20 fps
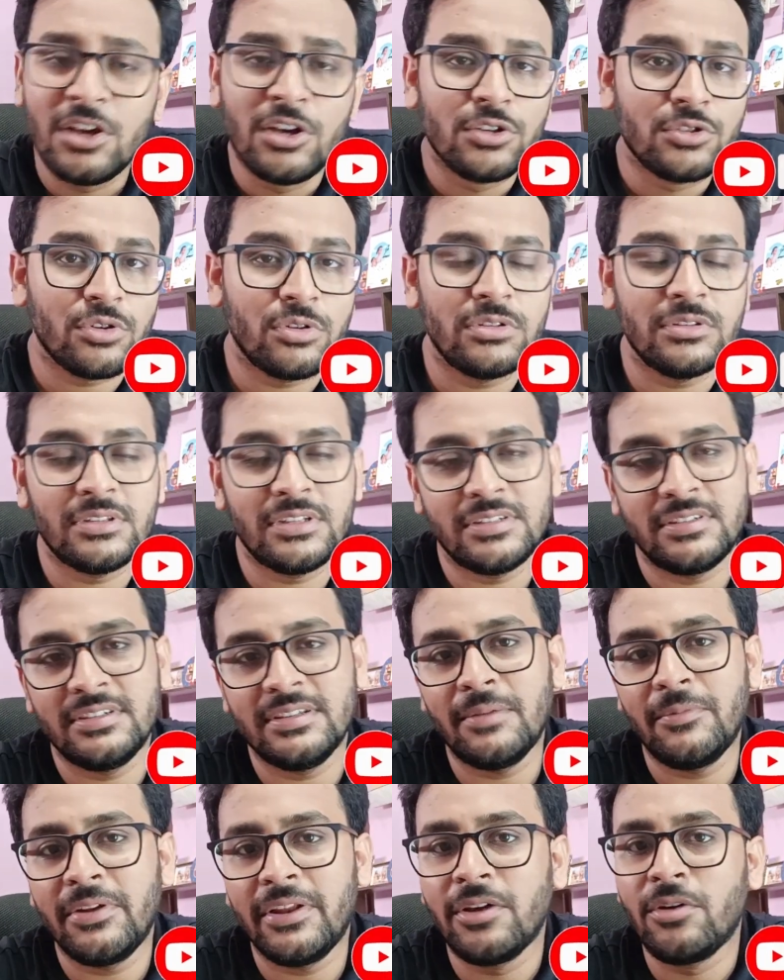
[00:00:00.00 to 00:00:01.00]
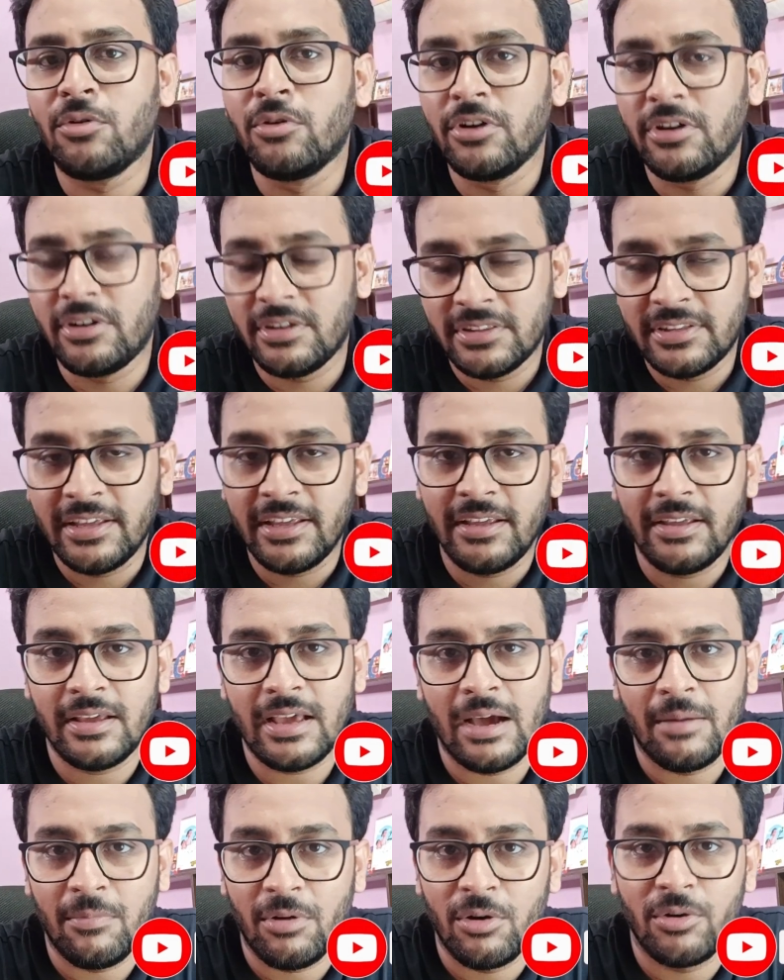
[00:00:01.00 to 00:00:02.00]
So this is a very good thing
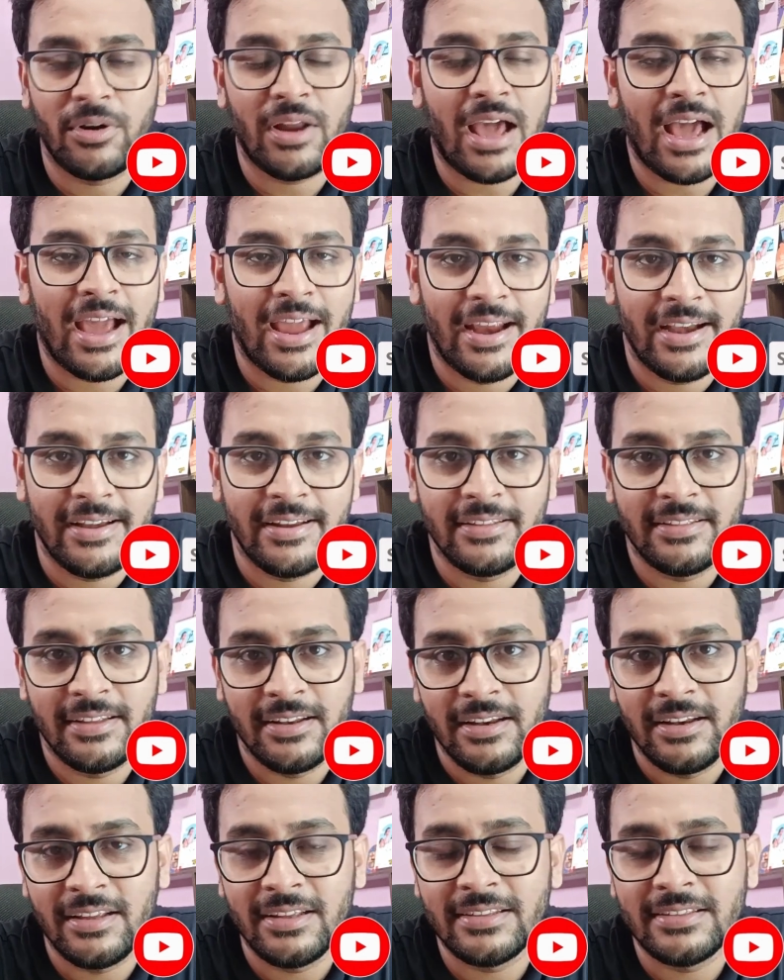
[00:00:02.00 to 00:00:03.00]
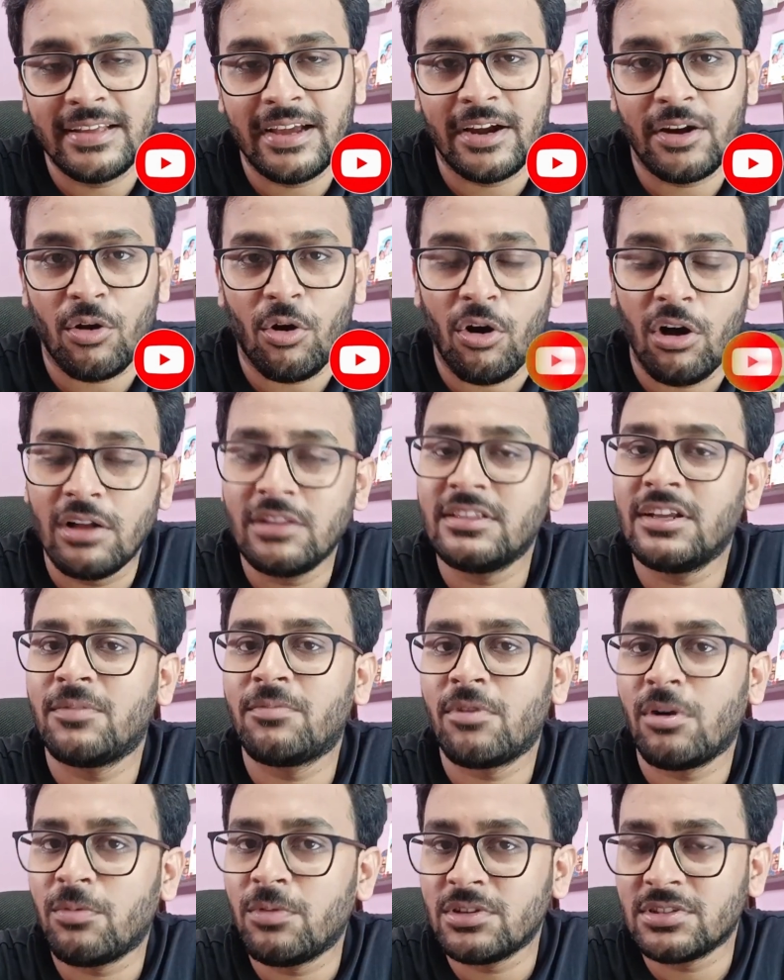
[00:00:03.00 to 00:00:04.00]
about IIT Delhi, that all the
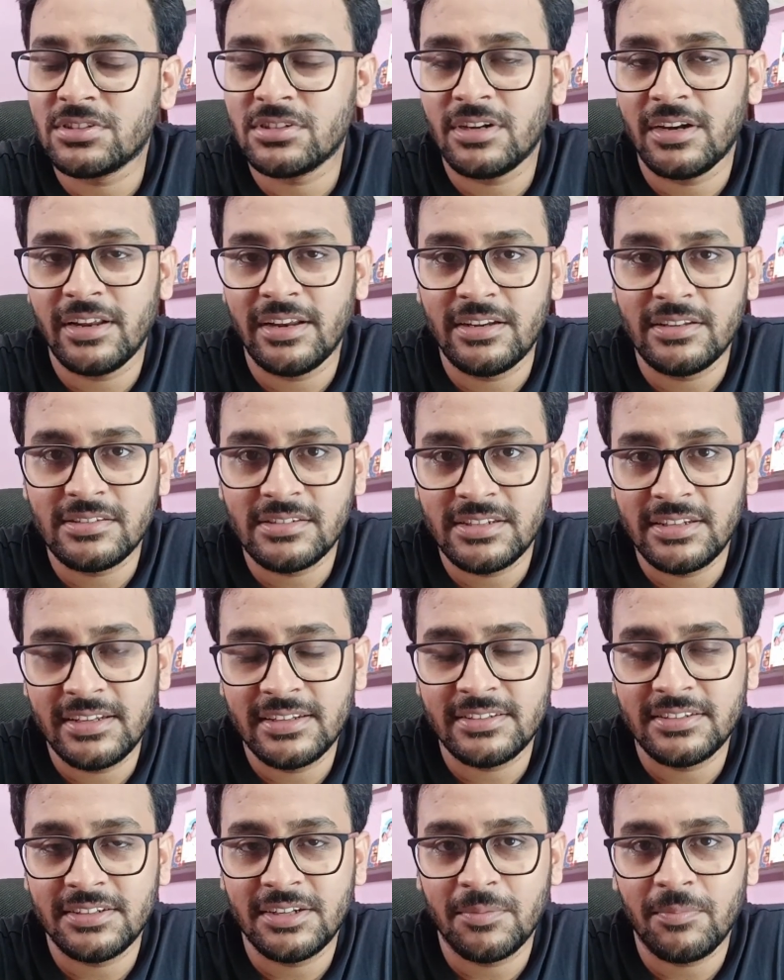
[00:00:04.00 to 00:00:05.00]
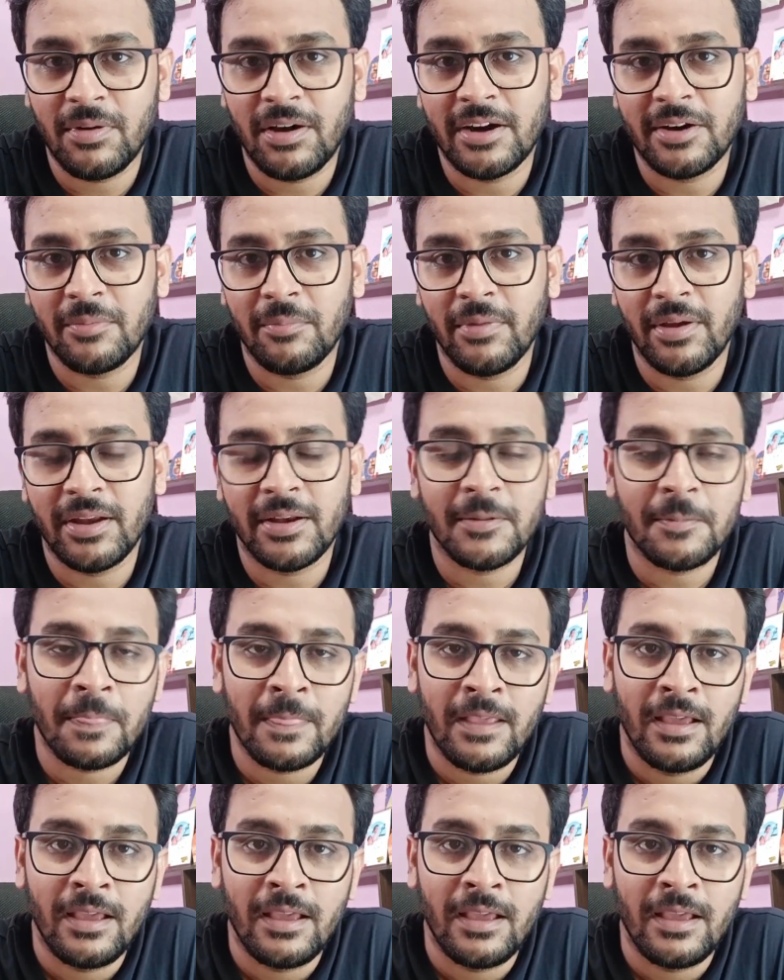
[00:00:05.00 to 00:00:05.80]
professor in CSE department